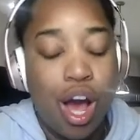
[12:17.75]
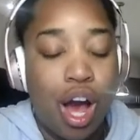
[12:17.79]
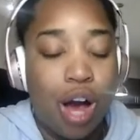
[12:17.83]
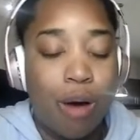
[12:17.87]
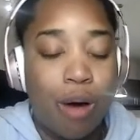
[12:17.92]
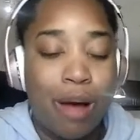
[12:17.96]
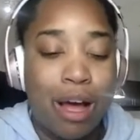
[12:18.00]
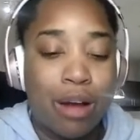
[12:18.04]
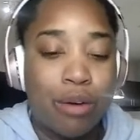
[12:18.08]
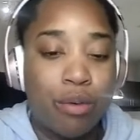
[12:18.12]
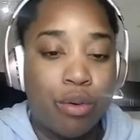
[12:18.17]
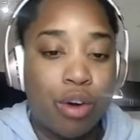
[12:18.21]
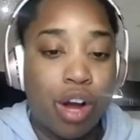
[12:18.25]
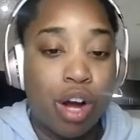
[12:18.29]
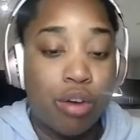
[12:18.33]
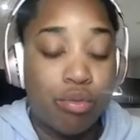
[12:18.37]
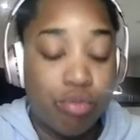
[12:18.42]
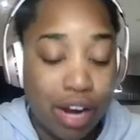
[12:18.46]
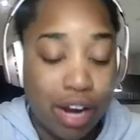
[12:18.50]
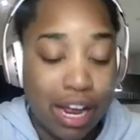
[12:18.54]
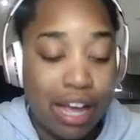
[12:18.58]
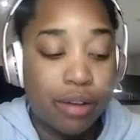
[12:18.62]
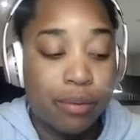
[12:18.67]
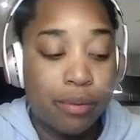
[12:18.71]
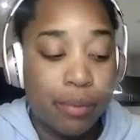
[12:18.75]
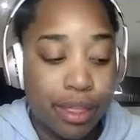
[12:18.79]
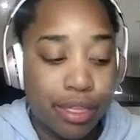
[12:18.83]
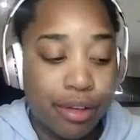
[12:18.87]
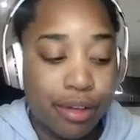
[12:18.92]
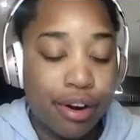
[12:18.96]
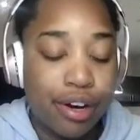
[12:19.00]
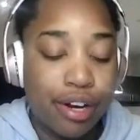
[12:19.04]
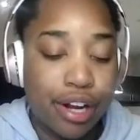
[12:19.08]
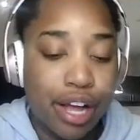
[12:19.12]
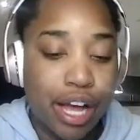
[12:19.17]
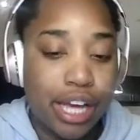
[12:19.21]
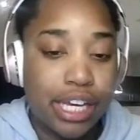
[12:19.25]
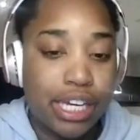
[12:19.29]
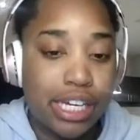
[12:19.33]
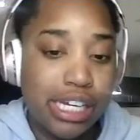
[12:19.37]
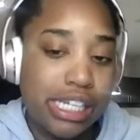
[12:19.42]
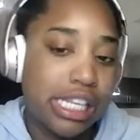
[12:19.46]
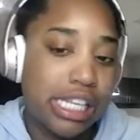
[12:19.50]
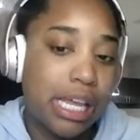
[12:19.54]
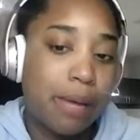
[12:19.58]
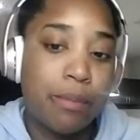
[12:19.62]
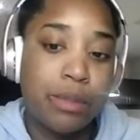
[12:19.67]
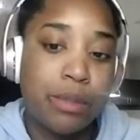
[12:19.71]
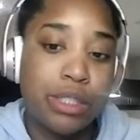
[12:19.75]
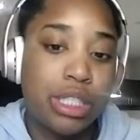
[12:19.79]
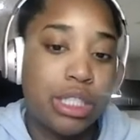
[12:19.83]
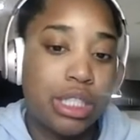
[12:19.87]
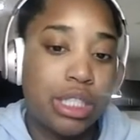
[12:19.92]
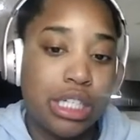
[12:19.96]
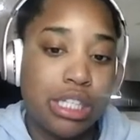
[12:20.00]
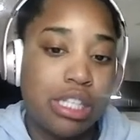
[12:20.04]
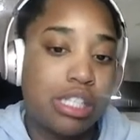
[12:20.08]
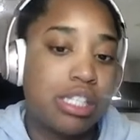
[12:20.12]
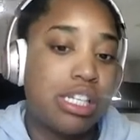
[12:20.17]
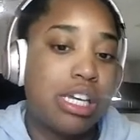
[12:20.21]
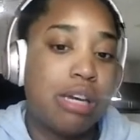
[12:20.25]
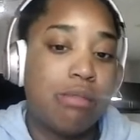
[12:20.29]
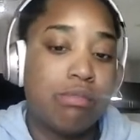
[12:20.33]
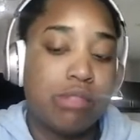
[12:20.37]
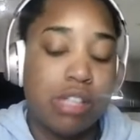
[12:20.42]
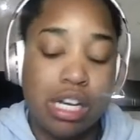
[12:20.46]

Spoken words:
around whether or not he's able to lead the team.